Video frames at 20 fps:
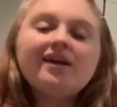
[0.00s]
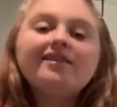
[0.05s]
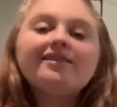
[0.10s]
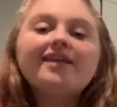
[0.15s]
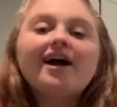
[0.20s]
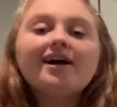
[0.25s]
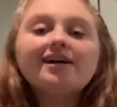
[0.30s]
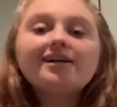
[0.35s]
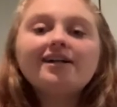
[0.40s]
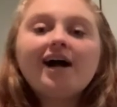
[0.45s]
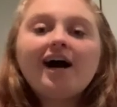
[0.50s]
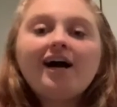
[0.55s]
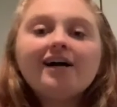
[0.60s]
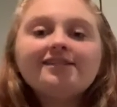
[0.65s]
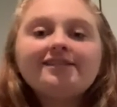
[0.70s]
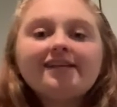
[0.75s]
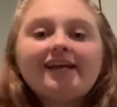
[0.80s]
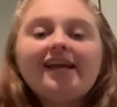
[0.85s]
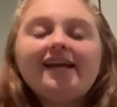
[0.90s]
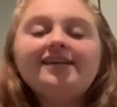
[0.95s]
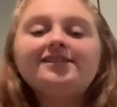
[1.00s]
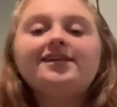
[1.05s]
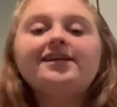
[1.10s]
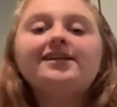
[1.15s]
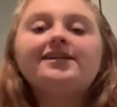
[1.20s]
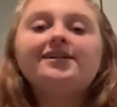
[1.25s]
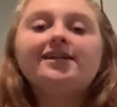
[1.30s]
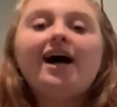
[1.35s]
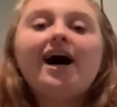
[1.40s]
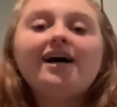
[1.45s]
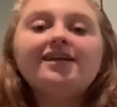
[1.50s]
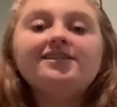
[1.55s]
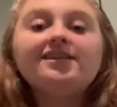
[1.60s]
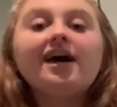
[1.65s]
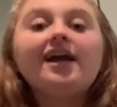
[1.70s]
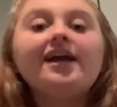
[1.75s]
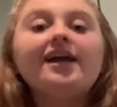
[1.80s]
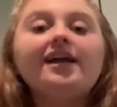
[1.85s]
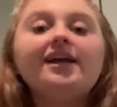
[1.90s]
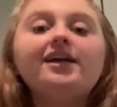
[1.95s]
That class is a class
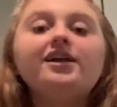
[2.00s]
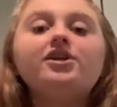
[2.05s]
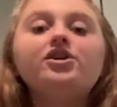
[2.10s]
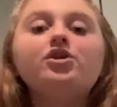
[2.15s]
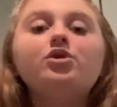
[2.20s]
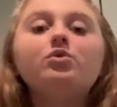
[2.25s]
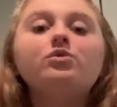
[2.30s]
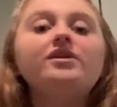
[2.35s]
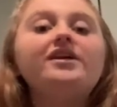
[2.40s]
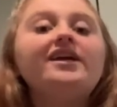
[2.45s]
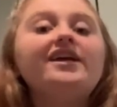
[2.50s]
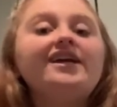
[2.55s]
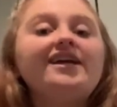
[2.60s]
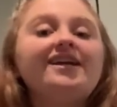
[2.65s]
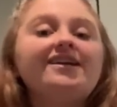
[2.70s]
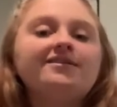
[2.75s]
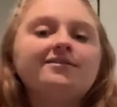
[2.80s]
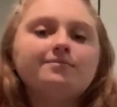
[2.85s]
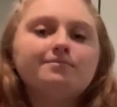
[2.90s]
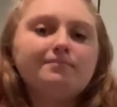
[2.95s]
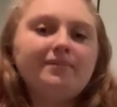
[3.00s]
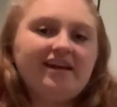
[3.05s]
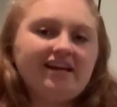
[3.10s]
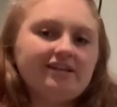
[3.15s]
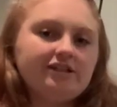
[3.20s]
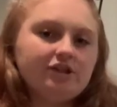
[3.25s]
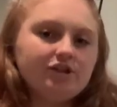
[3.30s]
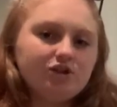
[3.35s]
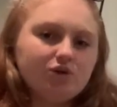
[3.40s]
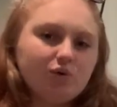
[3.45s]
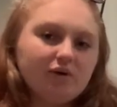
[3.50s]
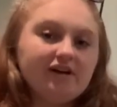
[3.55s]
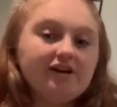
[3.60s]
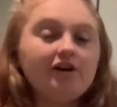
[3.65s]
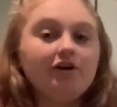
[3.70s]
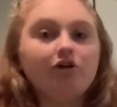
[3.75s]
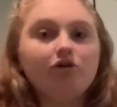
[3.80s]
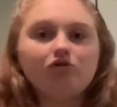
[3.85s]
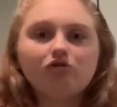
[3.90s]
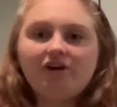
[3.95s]
that is mandatory
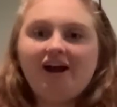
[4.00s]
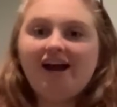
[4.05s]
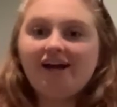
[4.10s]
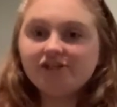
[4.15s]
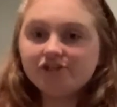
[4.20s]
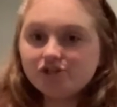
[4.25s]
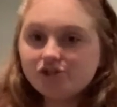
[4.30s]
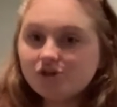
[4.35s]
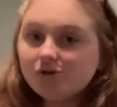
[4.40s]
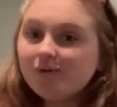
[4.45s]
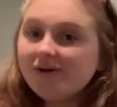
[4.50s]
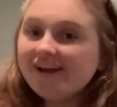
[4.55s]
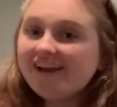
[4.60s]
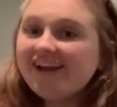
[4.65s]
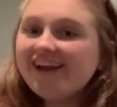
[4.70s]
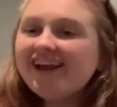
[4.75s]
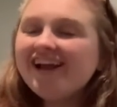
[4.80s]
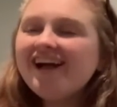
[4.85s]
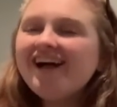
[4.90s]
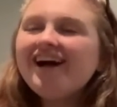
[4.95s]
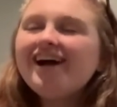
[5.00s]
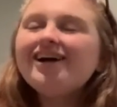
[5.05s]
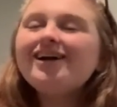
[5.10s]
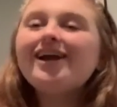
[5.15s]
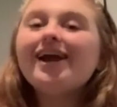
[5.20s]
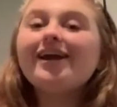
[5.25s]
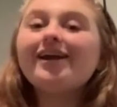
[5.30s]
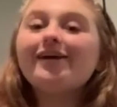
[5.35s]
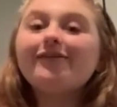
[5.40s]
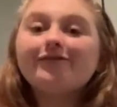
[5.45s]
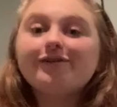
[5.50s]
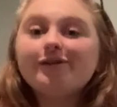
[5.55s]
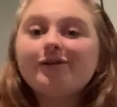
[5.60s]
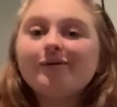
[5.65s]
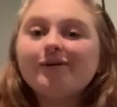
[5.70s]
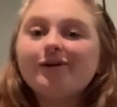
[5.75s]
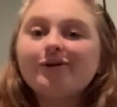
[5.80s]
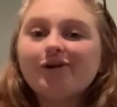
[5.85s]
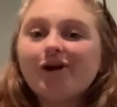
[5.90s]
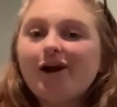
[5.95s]
to graduate, and I really
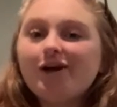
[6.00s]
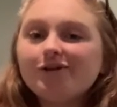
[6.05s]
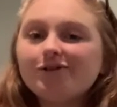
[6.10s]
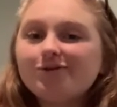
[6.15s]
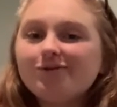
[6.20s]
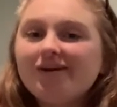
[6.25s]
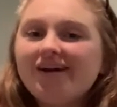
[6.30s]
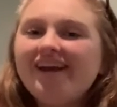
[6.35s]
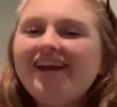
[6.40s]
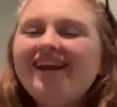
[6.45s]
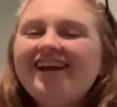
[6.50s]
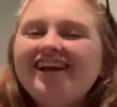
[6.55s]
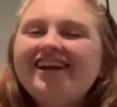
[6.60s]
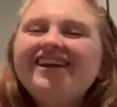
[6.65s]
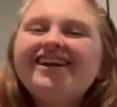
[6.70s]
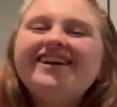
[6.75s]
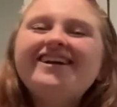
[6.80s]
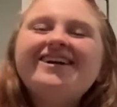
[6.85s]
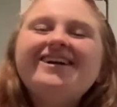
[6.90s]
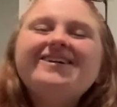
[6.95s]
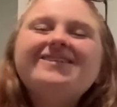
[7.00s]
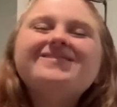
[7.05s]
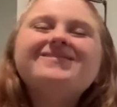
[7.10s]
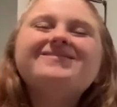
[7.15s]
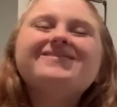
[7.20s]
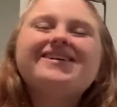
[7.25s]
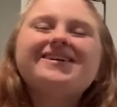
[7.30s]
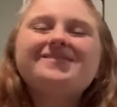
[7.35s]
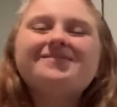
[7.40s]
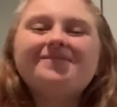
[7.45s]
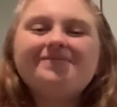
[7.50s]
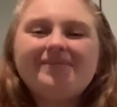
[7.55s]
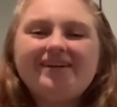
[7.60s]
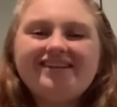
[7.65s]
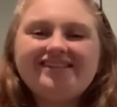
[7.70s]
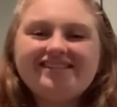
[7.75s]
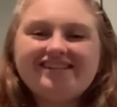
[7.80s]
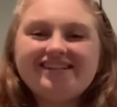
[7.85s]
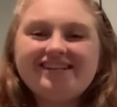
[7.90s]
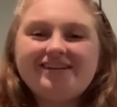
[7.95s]
want to graduate. But
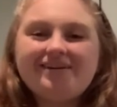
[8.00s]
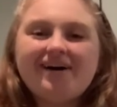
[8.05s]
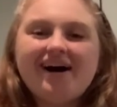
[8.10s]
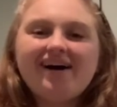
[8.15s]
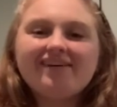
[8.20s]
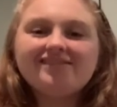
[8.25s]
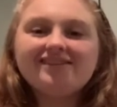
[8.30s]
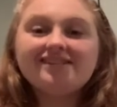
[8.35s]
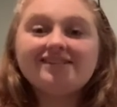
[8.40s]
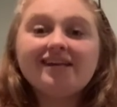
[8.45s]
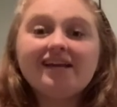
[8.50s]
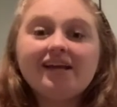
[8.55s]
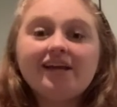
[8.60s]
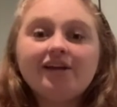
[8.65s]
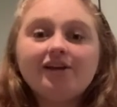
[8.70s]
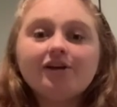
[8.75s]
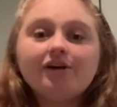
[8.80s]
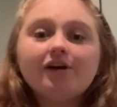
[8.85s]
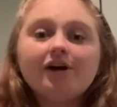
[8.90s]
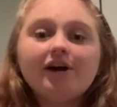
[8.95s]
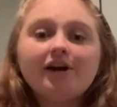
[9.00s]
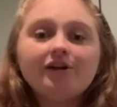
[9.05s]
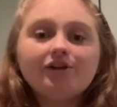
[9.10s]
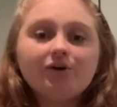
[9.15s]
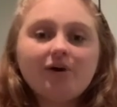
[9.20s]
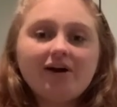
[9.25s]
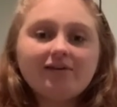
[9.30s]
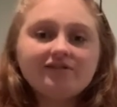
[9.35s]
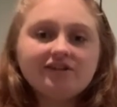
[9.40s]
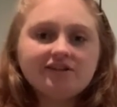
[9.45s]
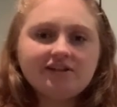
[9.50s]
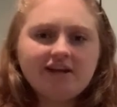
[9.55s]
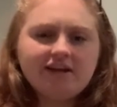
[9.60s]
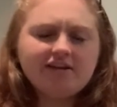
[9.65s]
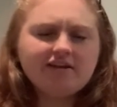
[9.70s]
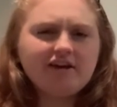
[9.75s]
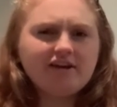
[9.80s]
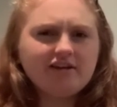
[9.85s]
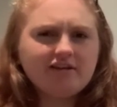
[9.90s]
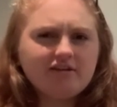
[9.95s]
basically, you have to take
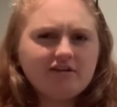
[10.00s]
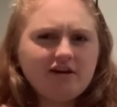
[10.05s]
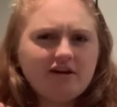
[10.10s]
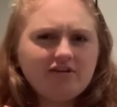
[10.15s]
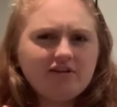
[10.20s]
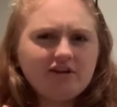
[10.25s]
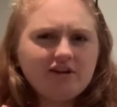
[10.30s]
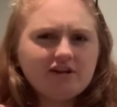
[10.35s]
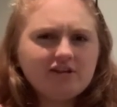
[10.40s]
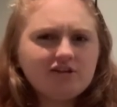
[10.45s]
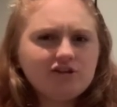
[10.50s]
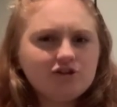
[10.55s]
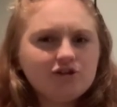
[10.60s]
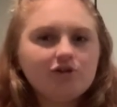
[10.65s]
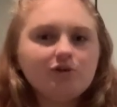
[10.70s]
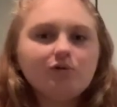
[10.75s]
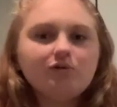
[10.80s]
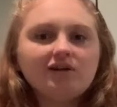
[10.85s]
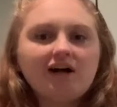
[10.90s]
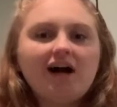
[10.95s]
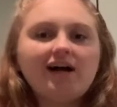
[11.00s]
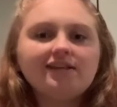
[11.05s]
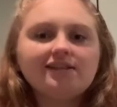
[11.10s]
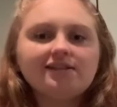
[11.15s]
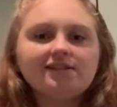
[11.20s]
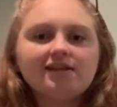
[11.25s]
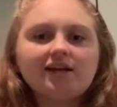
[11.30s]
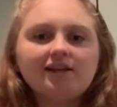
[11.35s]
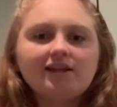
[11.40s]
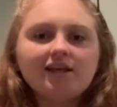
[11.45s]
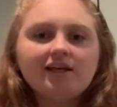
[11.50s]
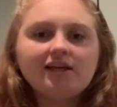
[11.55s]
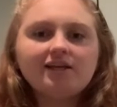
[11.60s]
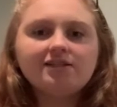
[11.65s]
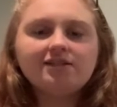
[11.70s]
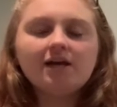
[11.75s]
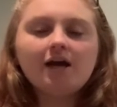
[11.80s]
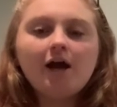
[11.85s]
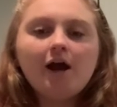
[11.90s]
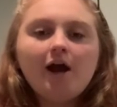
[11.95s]
like, I think it's two classes. I think
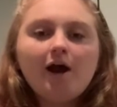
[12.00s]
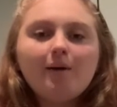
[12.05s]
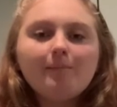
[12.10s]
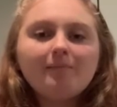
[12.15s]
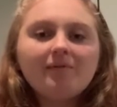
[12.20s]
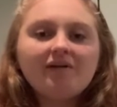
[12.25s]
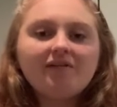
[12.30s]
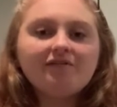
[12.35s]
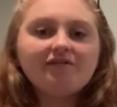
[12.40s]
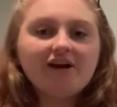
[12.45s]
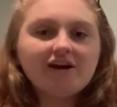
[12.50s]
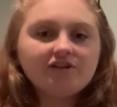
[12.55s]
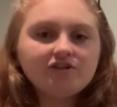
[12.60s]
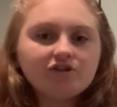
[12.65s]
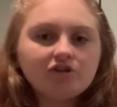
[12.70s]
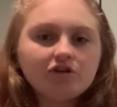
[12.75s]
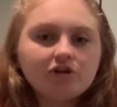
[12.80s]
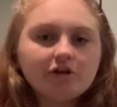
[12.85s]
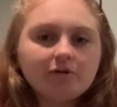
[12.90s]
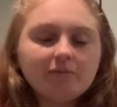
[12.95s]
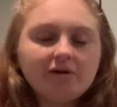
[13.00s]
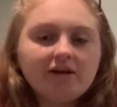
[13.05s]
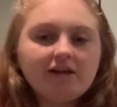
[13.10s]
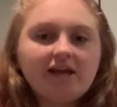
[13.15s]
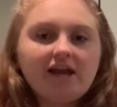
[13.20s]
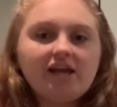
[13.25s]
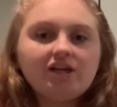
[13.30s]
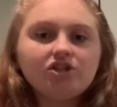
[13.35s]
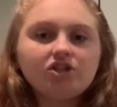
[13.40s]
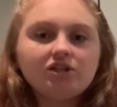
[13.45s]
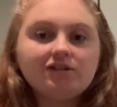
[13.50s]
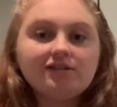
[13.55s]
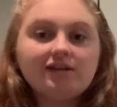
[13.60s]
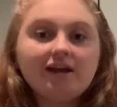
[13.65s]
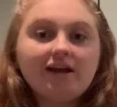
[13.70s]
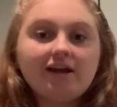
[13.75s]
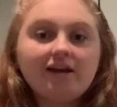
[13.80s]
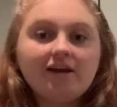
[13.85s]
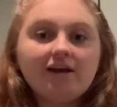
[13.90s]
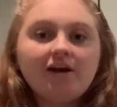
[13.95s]
it's professional communications
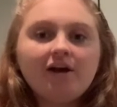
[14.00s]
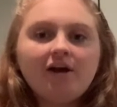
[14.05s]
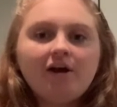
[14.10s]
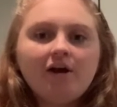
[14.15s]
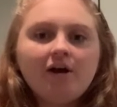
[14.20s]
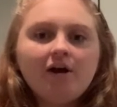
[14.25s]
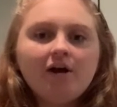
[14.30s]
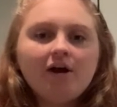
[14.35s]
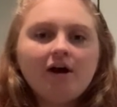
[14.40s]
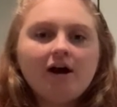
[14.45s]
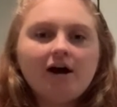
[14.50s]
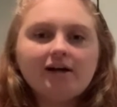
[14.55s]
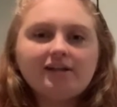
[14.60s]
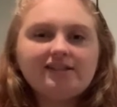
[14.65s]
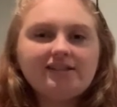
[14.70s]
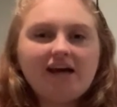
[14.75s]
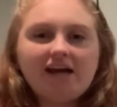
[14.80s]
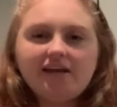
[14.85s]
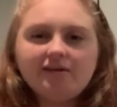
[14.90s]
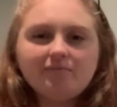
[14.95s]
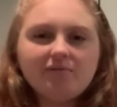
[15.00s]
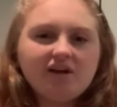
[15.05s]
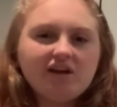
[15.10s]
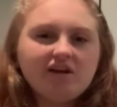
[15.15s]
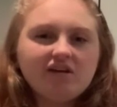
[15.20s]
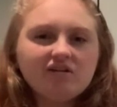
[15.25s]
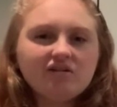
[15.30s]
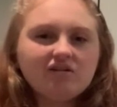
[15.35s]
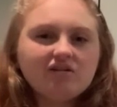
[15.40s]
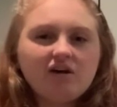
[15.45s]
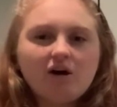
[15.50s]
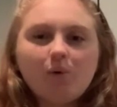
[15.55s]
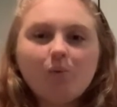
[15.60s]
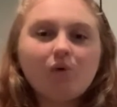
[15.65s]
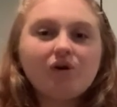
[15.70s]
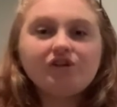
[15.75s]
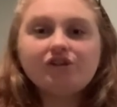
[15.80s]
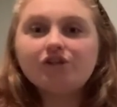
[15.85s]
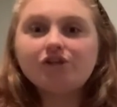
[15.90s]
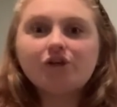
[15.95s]
and typing.
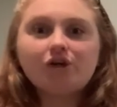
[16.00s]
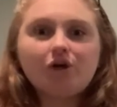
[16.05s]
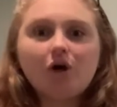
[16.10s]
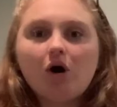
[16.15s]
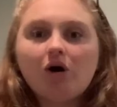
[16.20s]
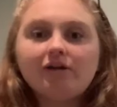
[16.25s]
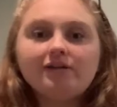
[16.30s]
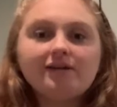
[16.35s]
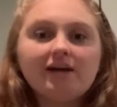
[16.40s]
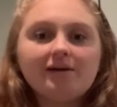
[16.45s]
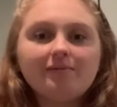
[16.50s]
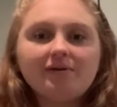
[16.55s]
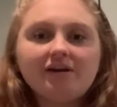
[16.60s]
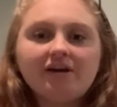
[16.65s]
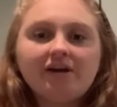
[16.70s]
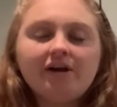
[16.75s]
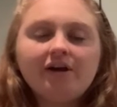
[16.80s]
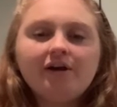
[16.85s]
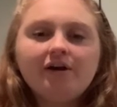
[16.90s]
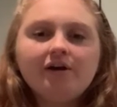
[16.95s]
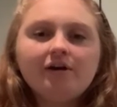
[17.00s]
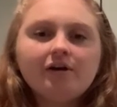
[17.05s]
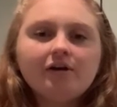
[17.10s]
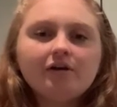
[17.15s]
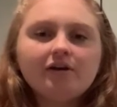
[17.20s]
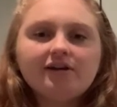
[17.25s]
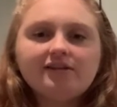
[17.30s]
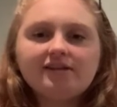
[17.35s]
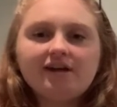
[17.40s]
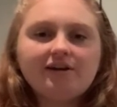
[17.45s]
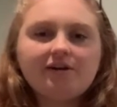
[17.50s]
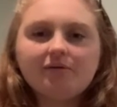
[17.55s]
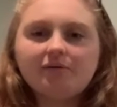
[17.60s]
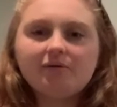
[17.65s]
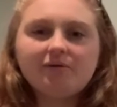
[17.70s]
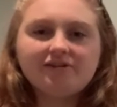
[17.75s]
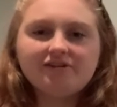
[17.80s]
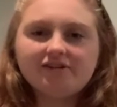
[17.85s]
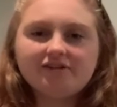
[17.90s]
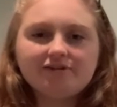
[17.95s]
We're just gonna call it typing because I don't
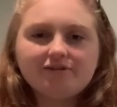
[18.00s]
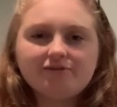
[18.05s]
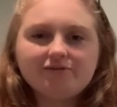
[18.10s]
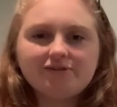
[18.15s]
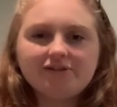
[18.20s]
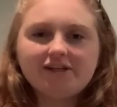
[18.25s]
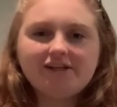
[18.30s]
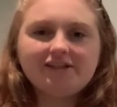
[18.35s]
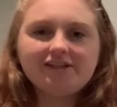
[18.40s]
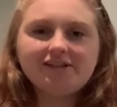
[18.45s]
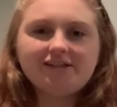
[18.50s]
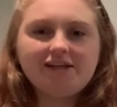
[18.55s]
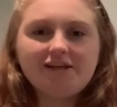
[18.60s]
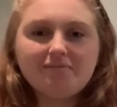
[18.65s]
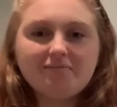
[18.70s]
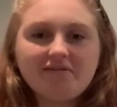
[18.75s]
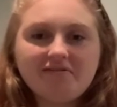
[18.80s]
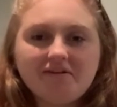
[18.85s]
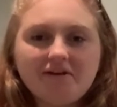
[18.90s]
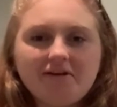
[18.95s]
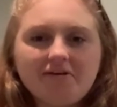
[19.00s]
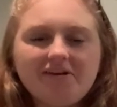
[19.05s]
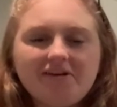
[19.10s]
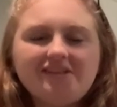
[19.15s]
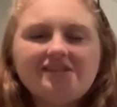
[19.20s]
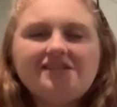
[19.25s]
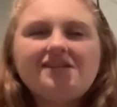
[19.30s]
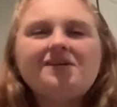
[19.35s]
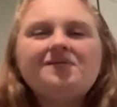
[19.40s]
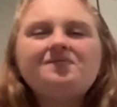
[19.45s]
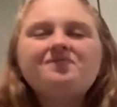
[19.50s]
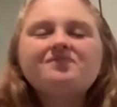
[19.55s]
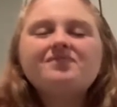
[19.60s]
know what the name of it is.